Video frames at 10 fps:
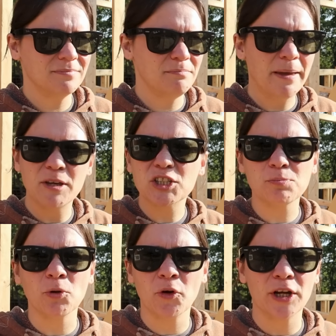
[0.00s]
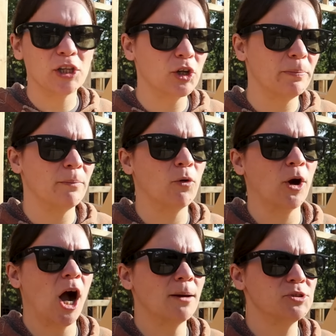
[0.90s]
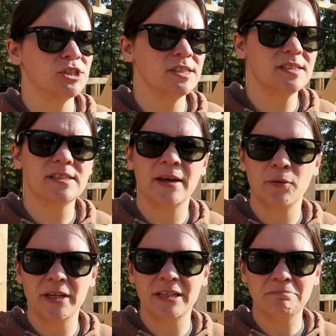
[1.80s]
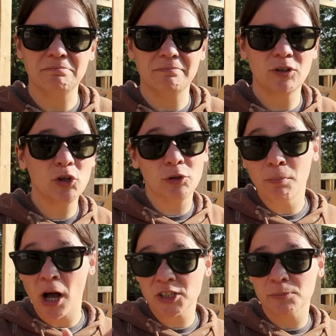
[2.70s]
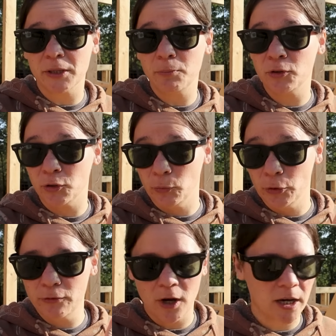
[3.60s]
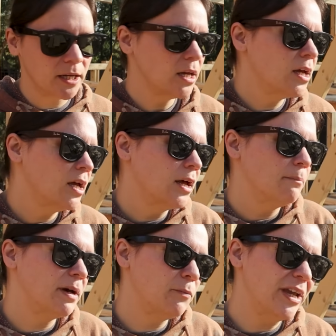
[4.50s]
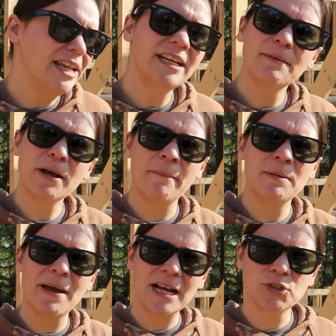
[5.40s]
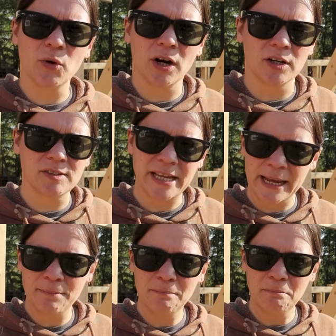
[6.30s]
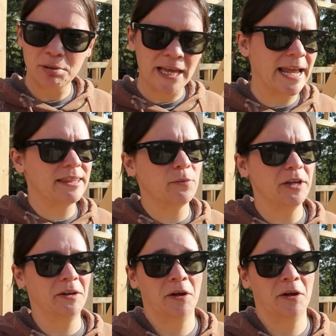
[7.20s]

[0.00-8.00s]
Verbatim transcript: maybe exploring a little bit more options that we could possibly put the roof on. But we ended up coming back to our same plan that we